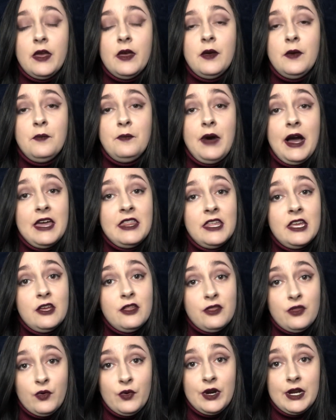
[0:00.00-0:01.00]
by the
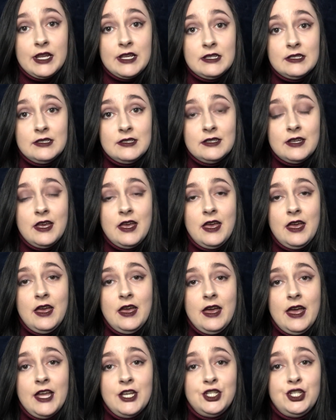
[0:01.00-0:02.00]
authorities,
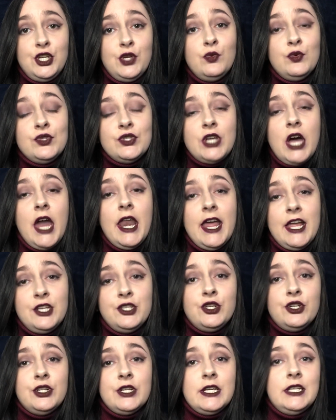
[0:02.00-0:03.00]
and she was not
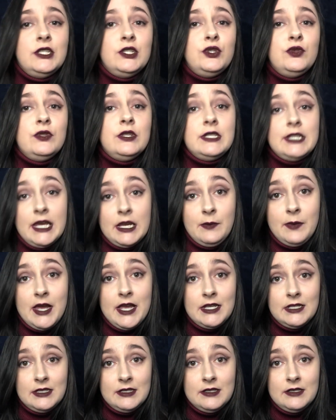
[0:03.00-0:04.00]
entered into the
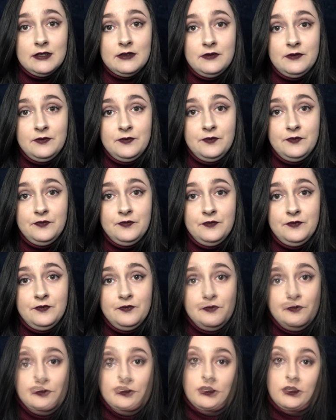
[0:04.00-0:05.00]
database.
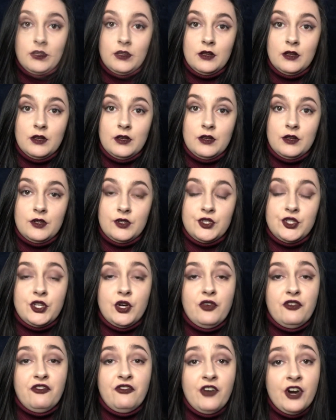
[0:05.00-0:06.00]

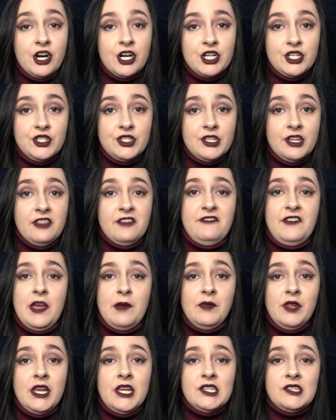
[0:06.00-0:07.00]
So first, the
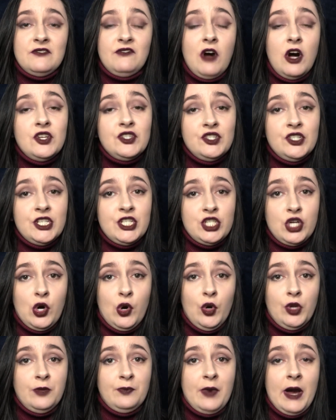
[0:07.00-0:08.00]
family is falsely
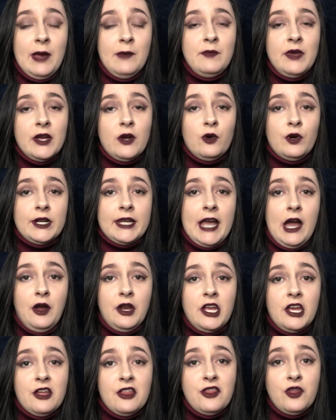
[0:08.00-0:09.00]
told by Bighorn
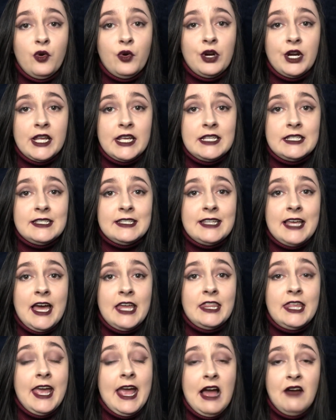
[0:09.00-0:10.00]
County authorities
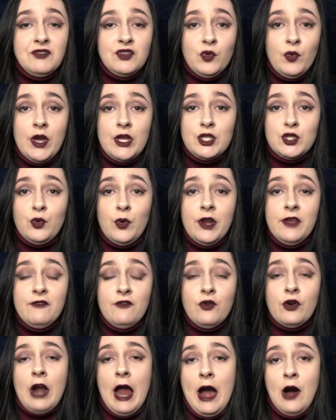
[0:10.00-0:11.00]
that they have to wait
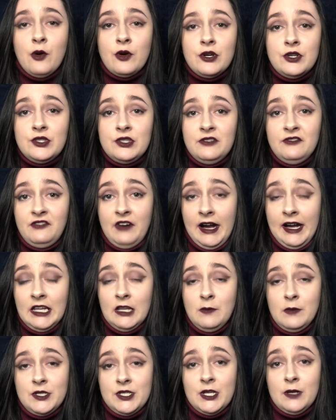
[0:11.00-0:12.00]
24 hours to file
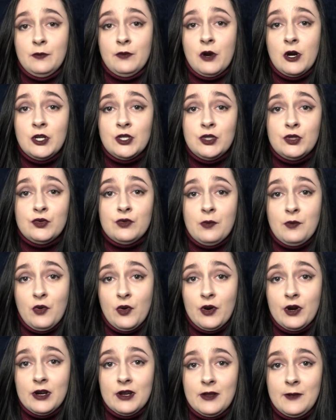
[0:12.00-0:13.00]
a missing persons
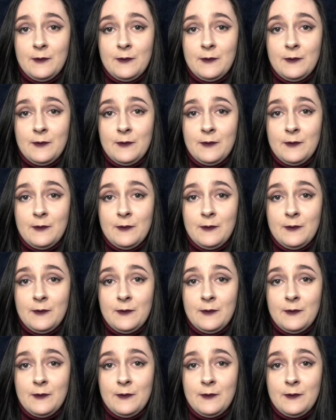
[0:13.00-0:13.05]
report.